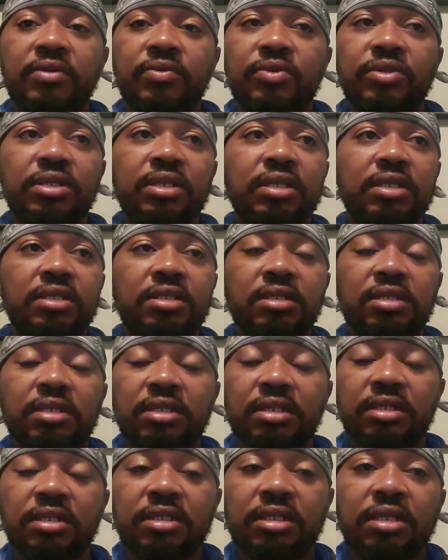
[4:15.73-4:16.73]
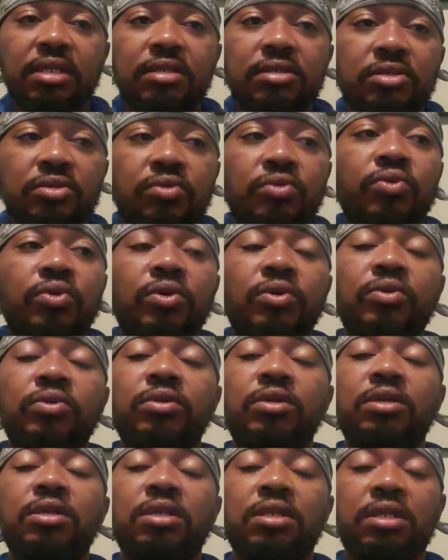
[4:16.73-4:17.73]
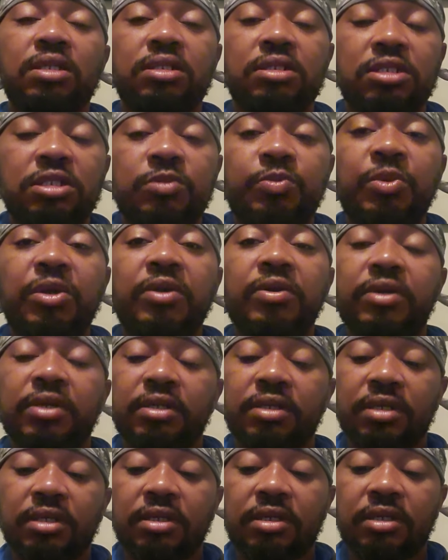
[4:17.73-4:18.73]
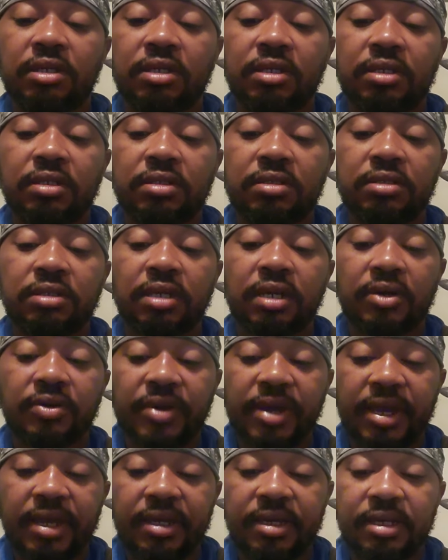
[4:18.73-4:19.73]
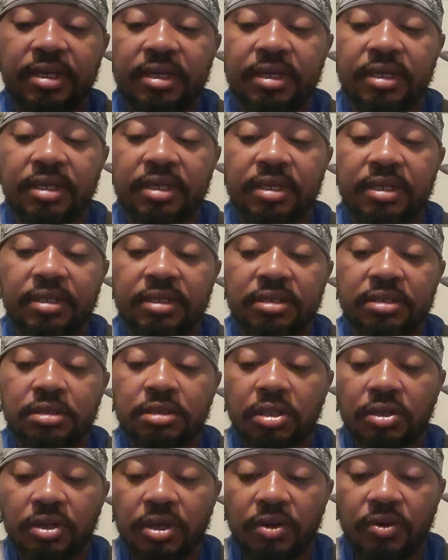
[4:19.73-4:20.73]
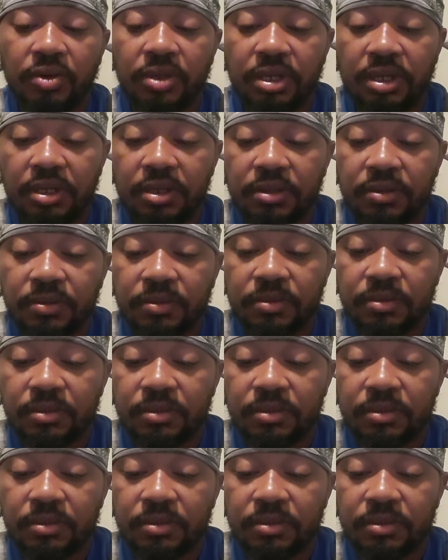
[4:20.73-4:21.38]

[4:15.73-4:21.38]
We need to continue to grow in the spirit. All right? So go here.